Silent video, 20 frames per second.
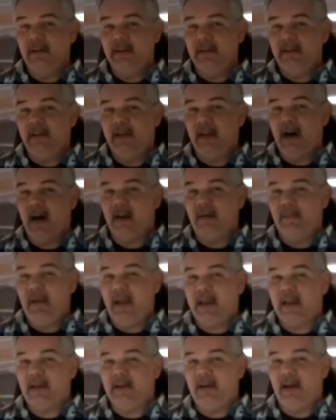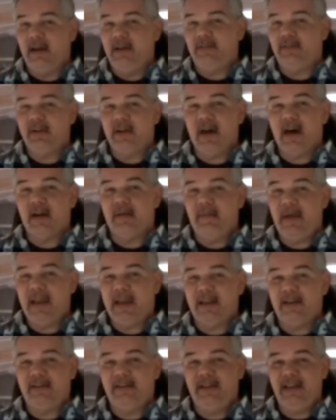you got to make it nice, you got to make
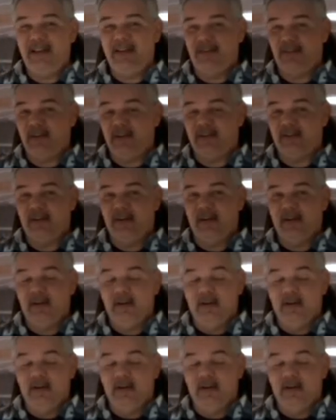it decent.